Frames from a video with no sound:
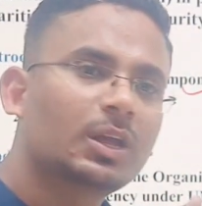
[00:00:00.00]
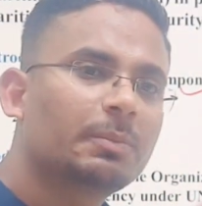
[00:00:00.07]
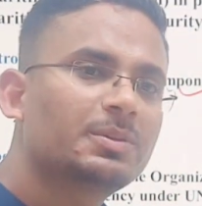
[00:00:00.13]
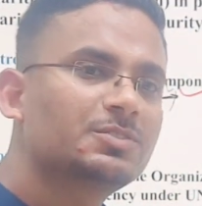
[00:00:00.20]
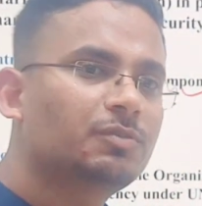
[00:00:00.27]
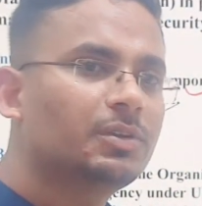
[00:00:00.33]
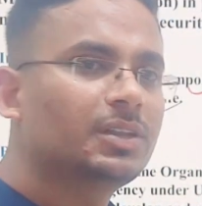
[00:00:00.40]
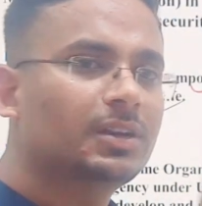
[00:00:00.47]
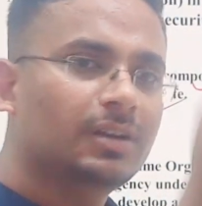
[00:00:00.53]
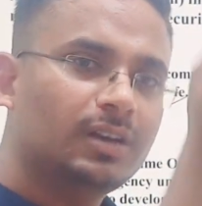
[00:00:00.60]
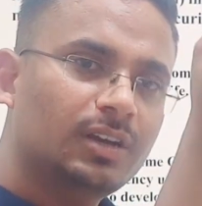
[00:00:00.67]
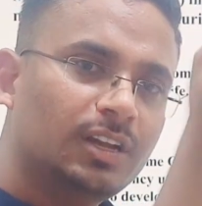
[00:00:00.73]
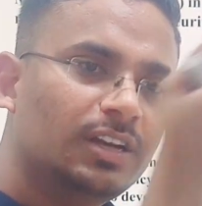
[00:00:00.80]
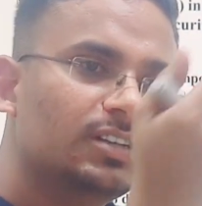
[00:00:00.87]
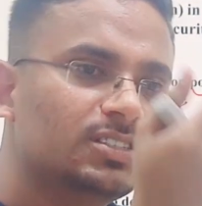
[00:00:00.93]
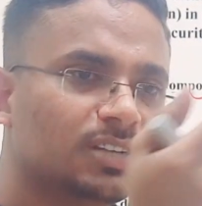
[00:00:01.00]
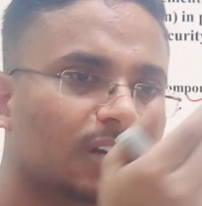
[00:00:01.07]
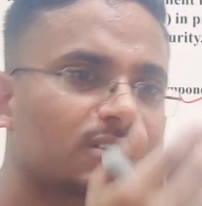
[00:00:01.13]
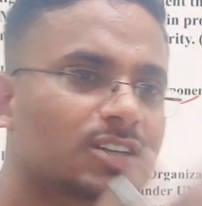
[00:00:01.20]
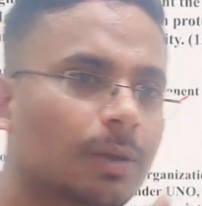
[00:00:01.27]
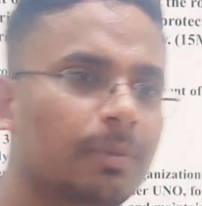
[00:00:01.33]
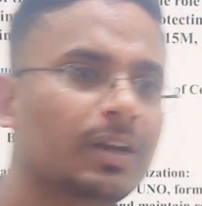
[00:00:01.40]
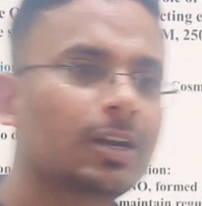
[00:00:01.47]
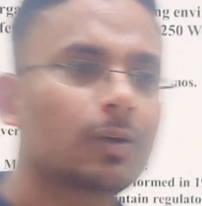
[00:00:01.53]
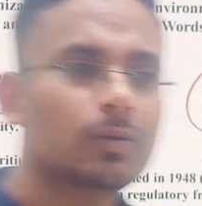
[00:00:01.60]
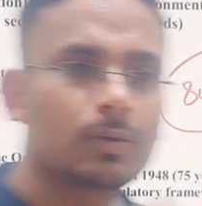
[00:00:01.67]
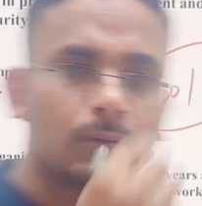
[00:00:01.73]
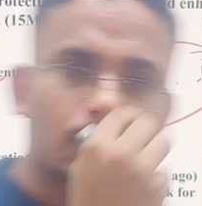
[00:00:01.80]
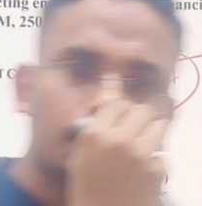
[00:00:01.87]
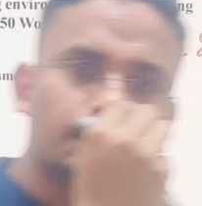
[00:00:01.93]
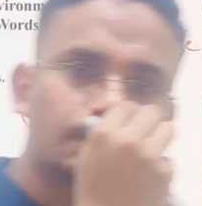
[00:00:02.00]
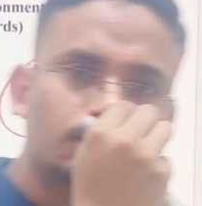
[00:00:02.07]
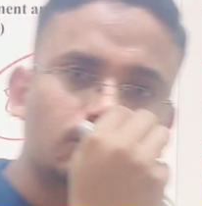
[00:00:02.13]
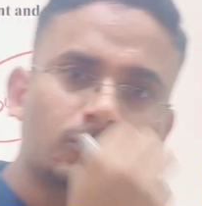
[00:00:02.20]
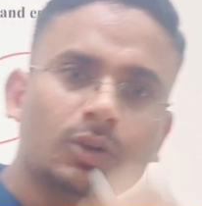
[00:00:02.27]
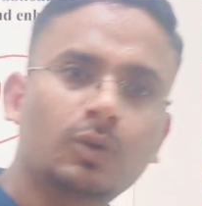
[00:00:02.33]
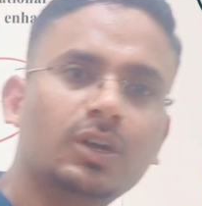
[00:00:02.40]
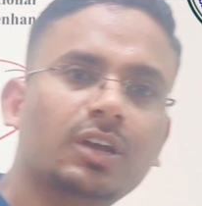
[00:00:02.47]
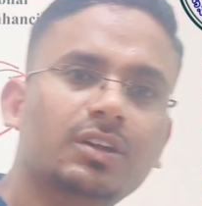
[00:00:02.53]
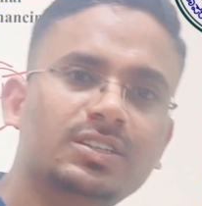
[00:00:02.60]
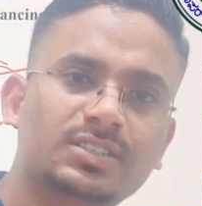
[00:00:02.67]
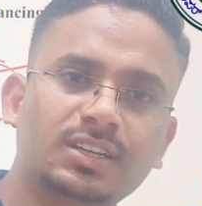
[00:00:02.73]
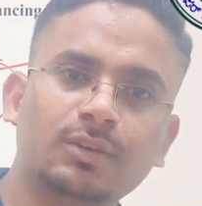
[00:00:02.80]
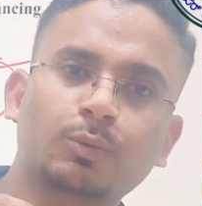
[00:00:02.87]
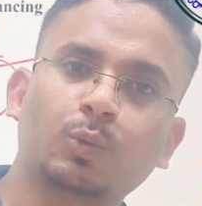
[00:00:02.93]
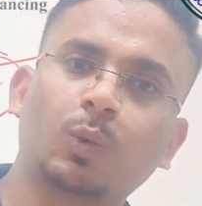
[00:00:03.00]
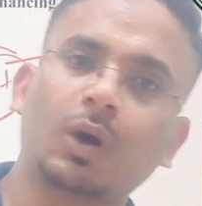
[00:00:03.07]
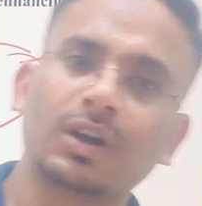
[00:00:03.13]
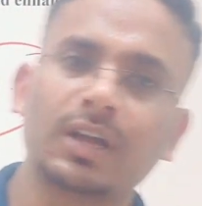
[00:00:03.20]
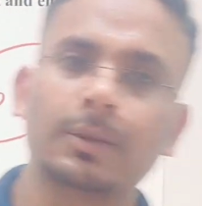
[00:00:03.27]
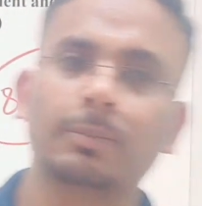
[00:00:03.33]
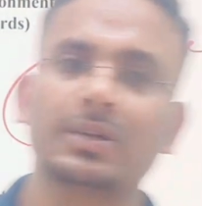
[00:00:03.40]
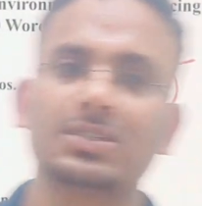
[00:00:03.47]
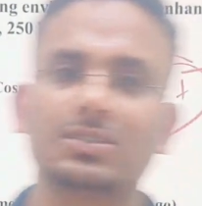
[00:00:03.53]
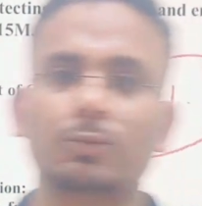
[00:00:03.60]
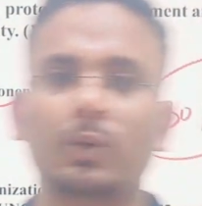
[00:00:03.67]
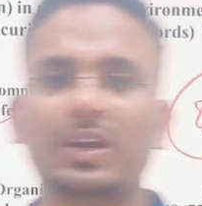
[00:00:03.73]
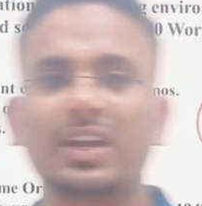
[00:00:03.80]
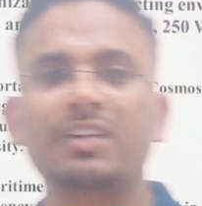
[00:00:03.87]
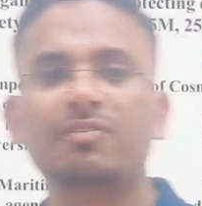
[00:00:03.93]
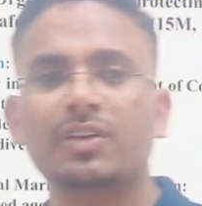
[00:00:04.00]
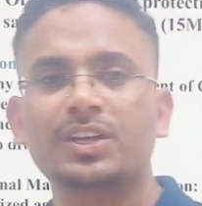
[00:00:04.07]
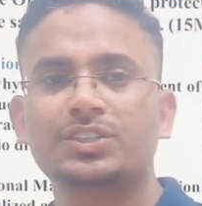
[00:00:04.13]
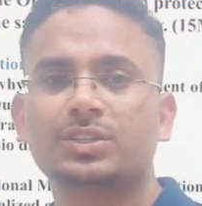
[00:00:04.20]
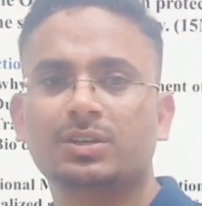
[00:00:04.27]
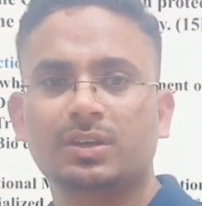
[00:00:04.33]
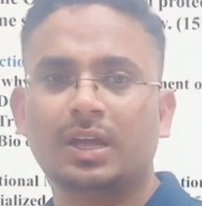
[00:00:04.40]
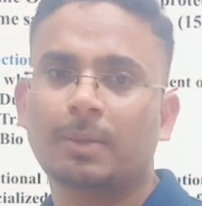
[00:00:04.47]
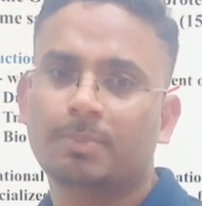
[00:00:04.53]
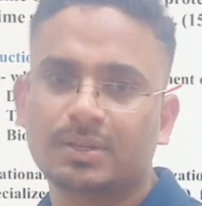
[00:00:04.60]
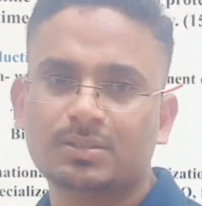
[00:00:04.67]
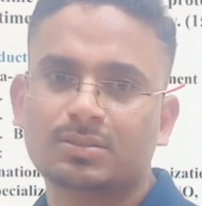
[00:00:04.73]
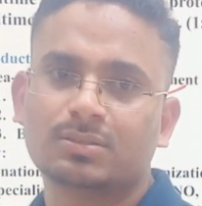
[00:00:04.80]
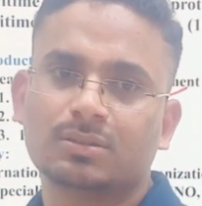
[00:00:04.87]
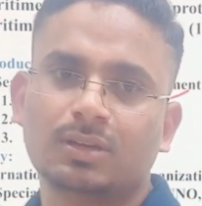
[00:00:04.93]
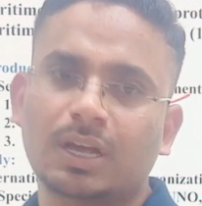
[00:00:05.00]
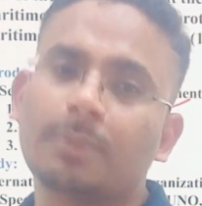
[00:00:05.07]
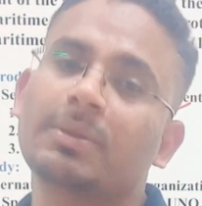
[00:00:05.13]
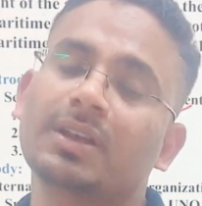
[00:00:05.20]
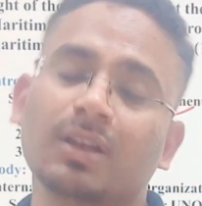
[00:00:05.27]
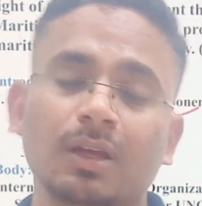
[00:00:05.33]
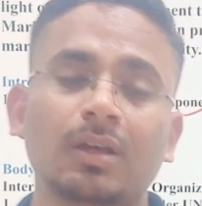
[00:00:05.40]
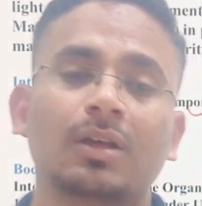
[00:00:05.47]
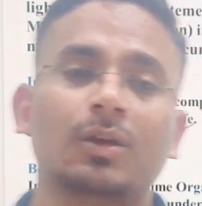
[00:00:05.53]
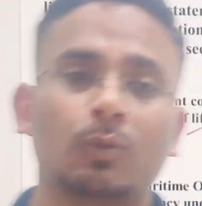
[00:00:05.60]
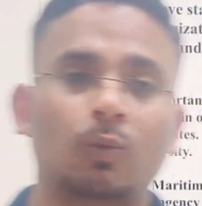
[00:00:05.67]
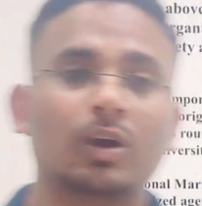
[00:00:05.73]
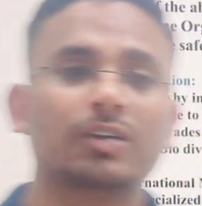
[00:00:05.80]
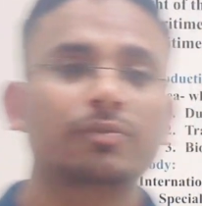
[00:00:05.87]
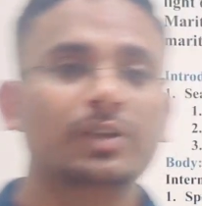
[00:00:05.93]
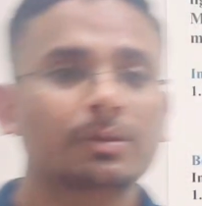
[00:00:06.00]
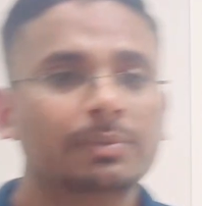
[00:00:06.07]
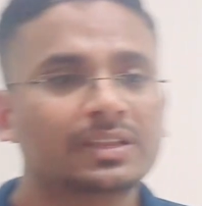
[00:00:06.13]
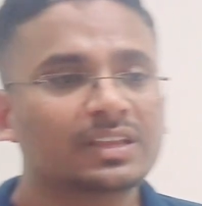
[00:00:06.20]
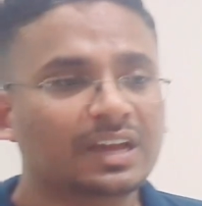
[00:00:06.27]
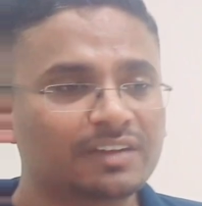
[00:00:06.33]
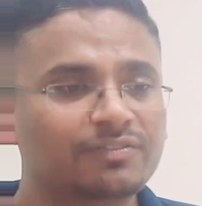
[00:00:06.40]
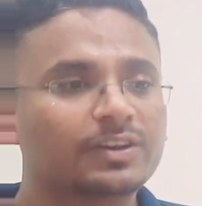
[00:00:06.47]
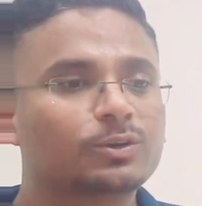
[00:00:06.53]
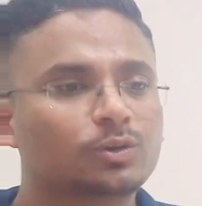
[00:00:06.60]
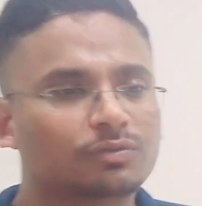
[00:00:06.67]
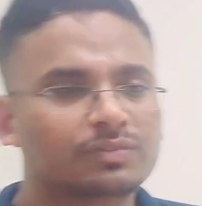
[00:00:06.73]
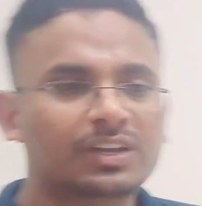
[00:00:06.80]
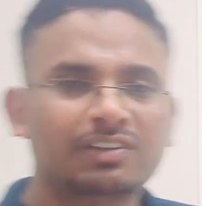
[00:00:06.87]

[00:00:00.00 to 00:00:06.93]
happens for that trade? It starts coming down. Okay, see what happens when inflation happens. I mean, what will be the effect of the